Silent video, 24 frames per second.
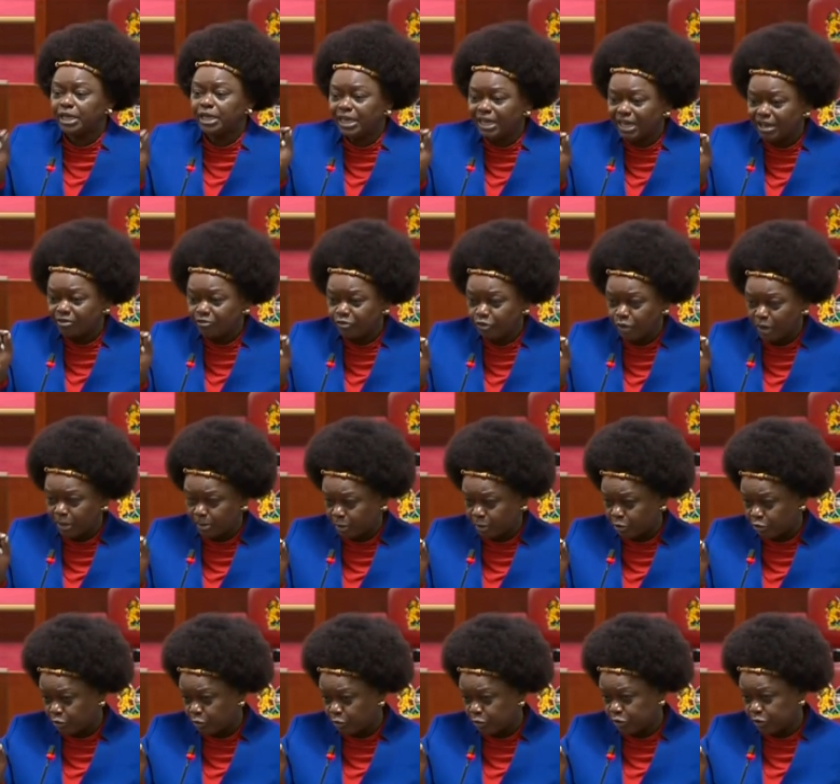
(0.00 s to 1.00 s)
Be careful
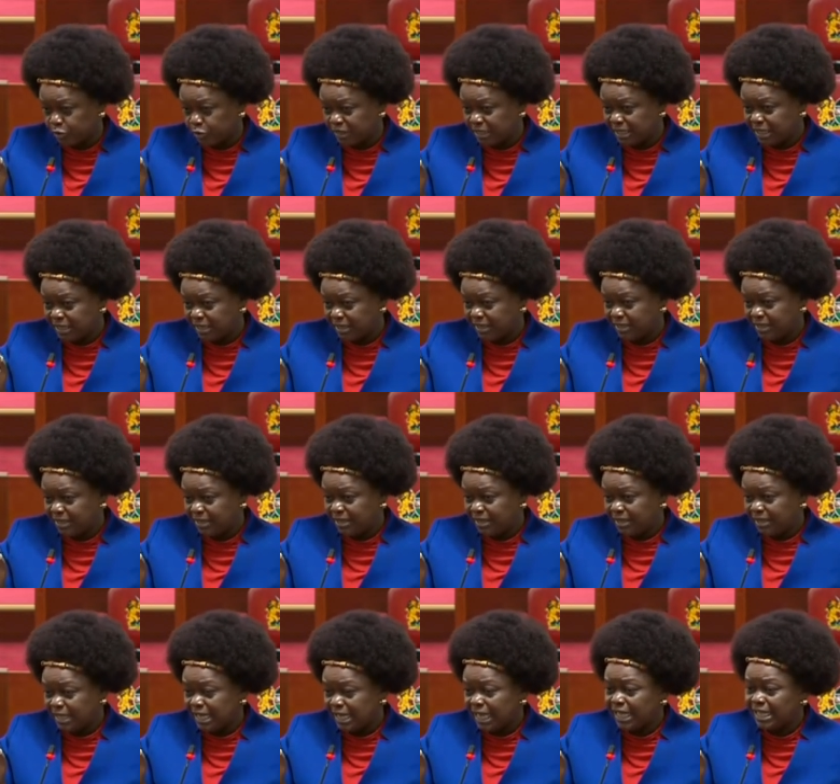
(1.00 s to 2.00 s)
about what you say.
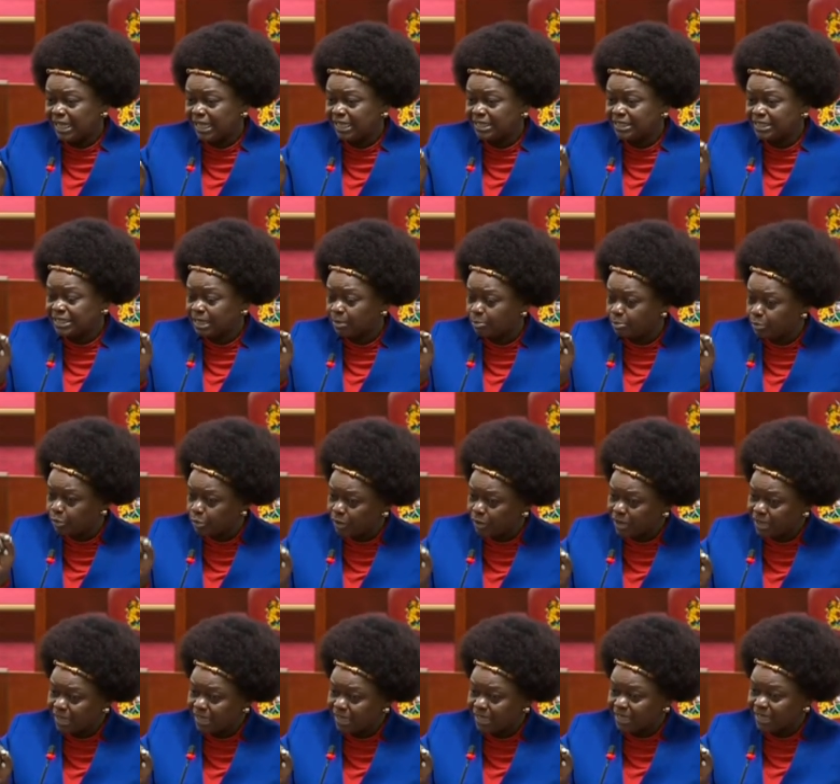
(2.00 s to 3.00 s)
Kenyans are
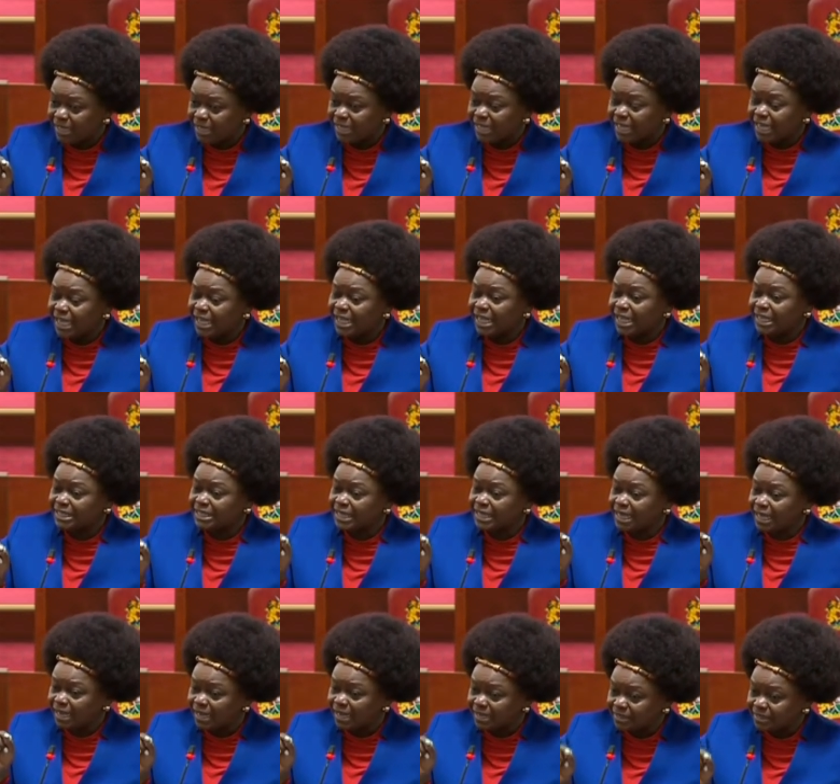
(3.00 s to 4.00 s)
poor,
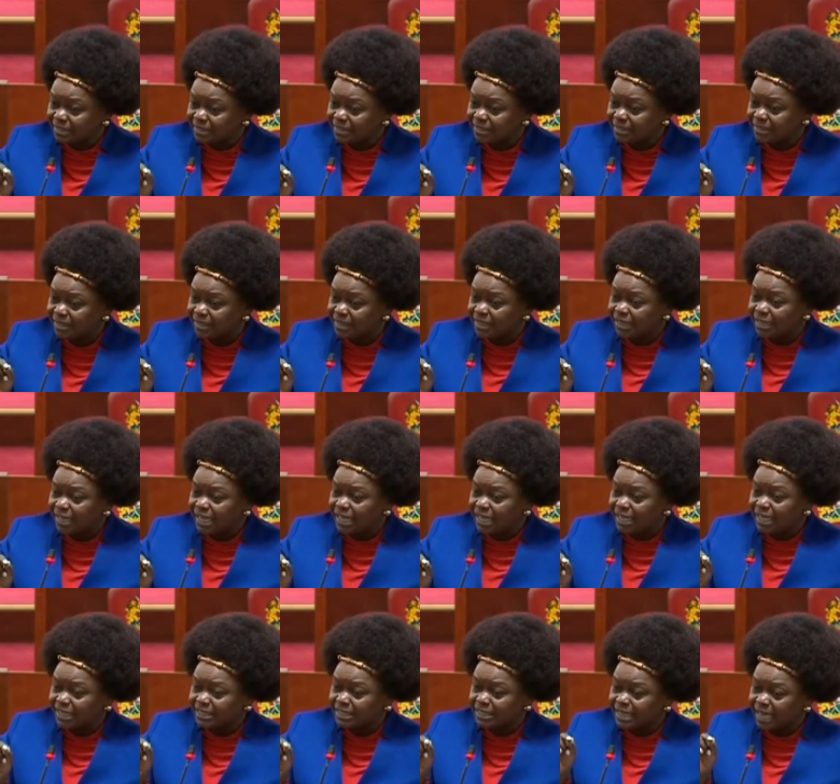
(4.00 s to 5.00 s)
Kenyans are hurting,
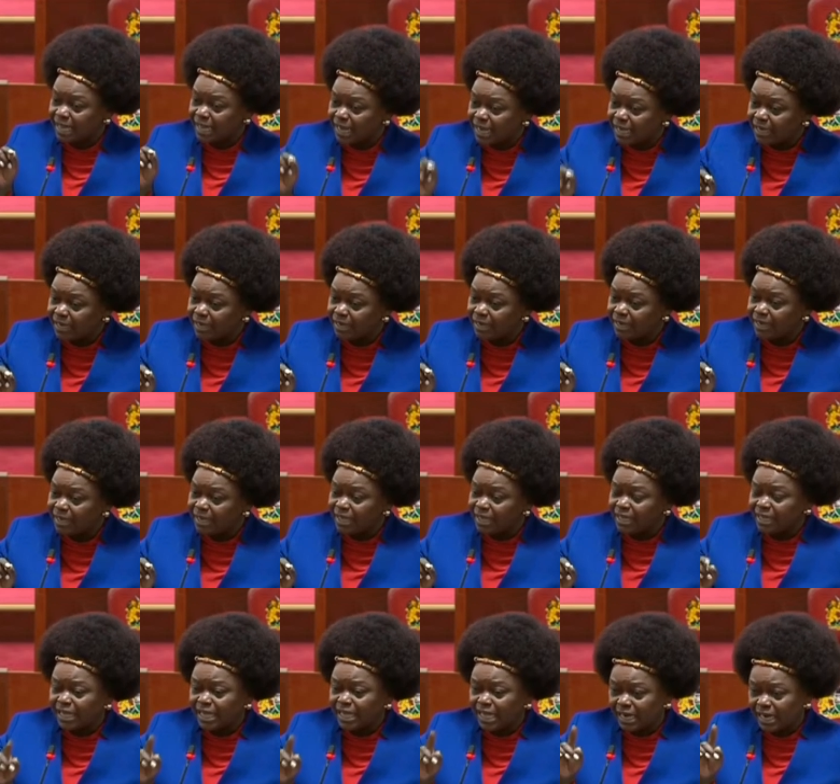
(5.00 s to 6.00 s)
Kenyans are hungry.
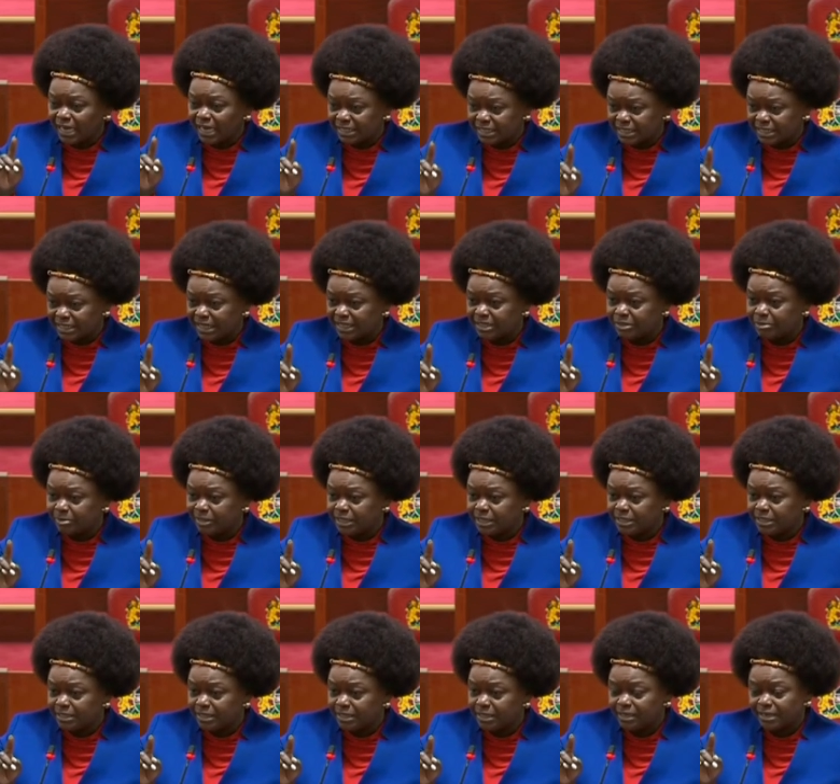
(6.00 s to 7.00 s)
Careless
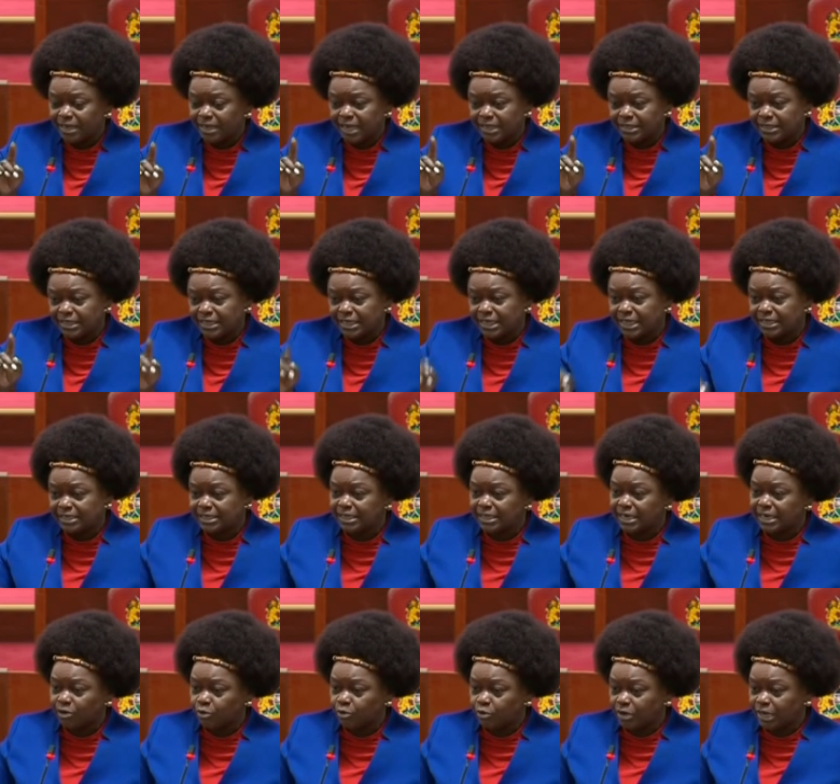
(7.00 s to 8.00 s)
statements can take us
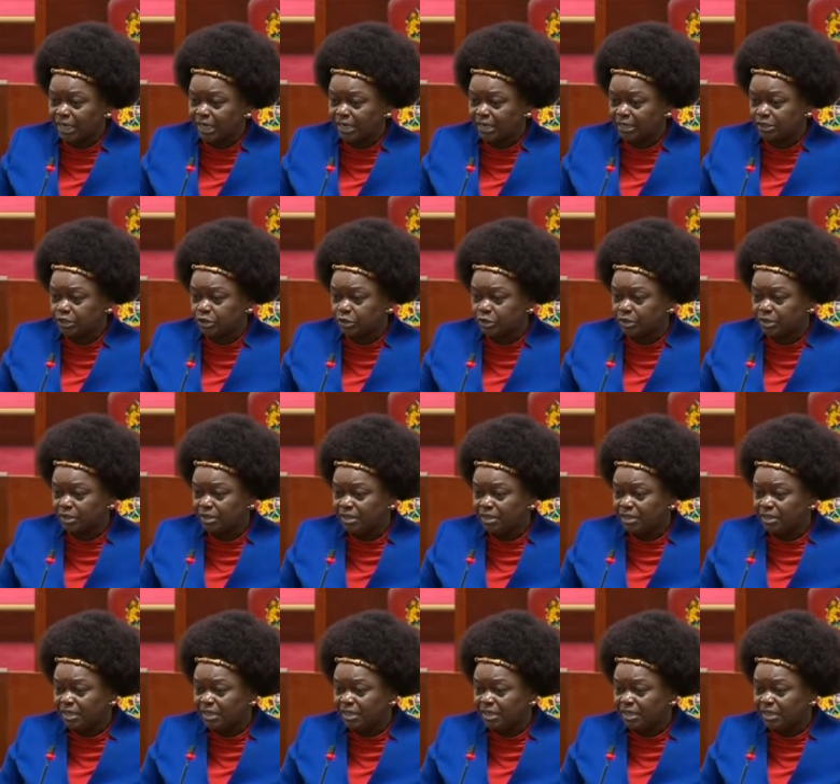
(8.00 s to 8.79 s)
in a wrong direction.